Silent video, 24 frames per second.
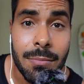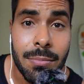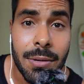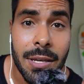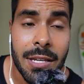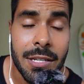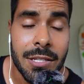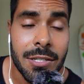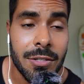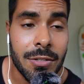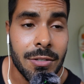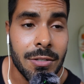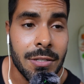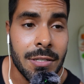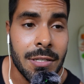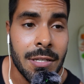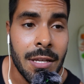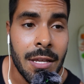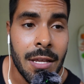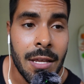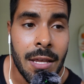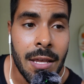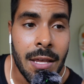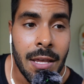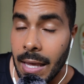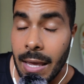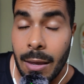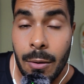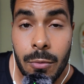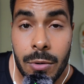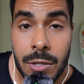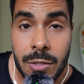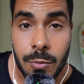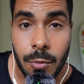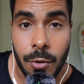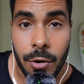pictures. It
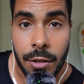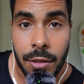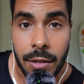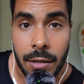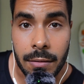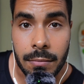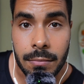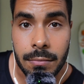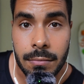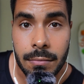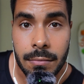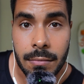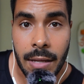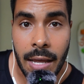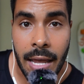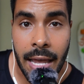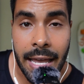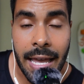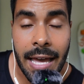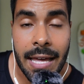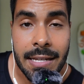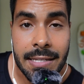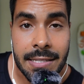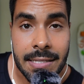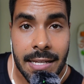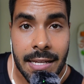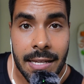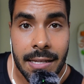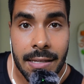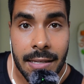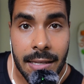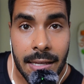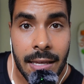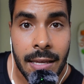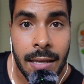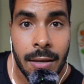was worth it. I gotta
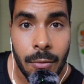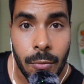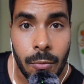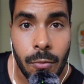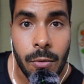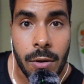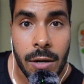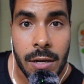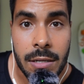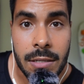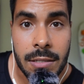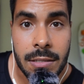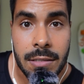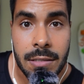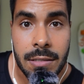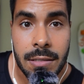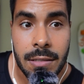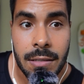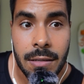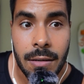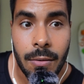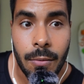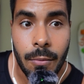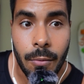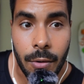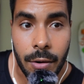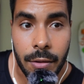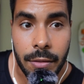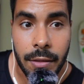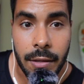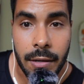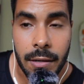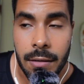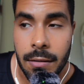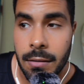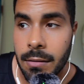say, it was
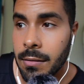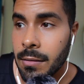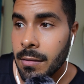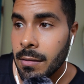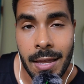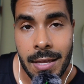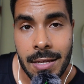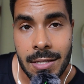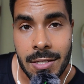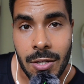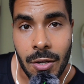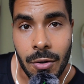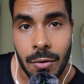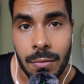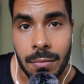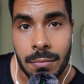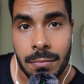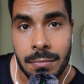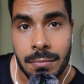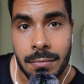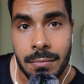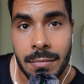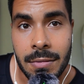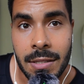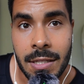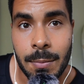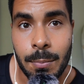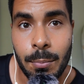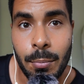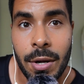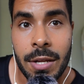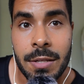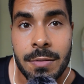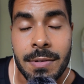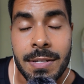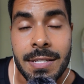worth it. So,
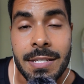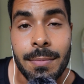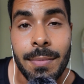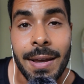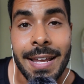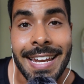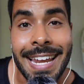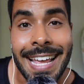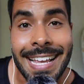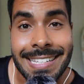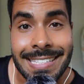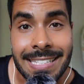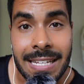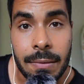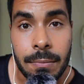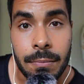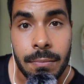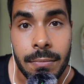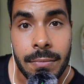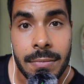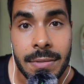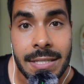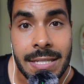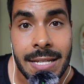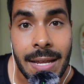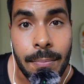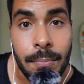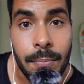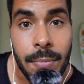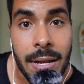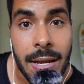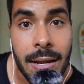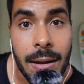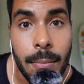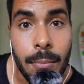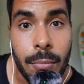brings me to my next tip
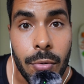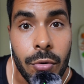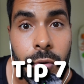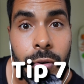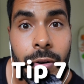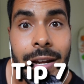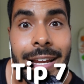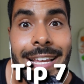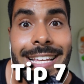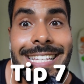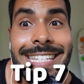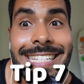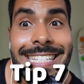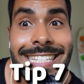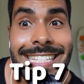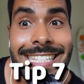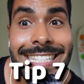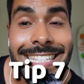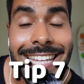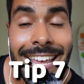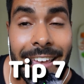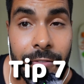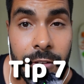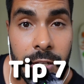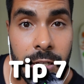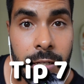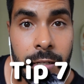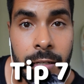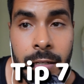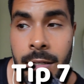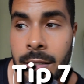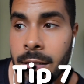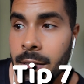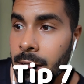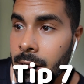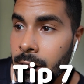number 7.
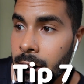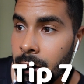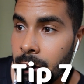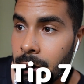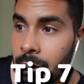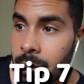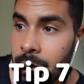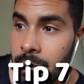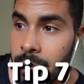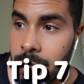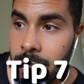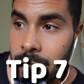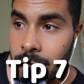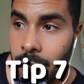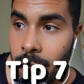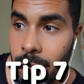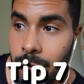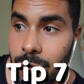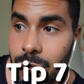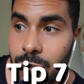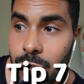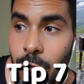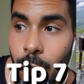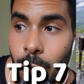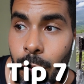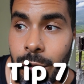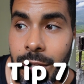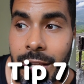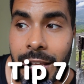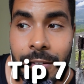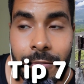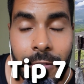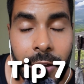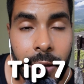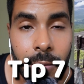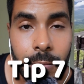So, don't
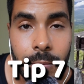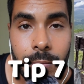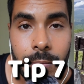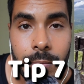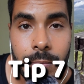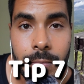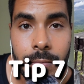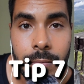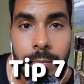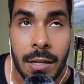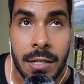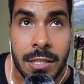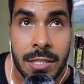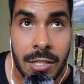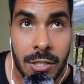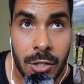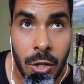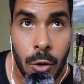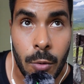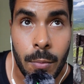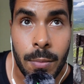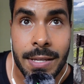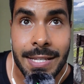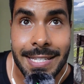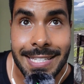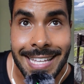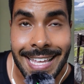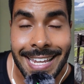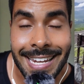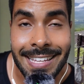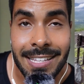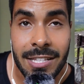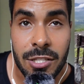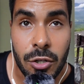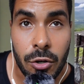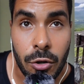give up. A slow but
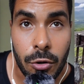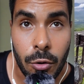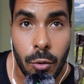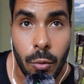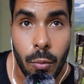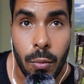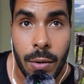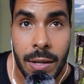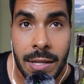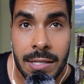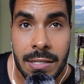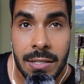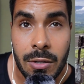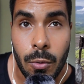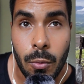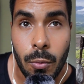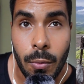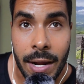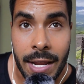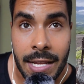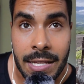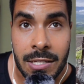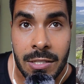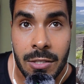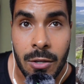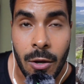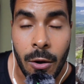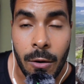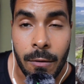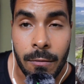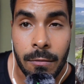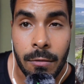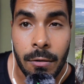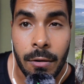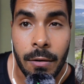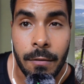steady turtle wins a race
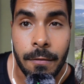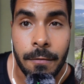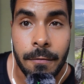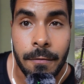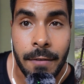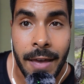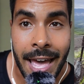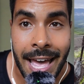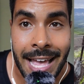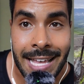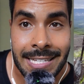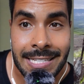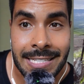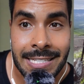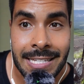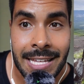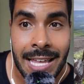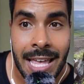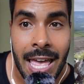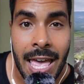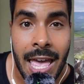over a fast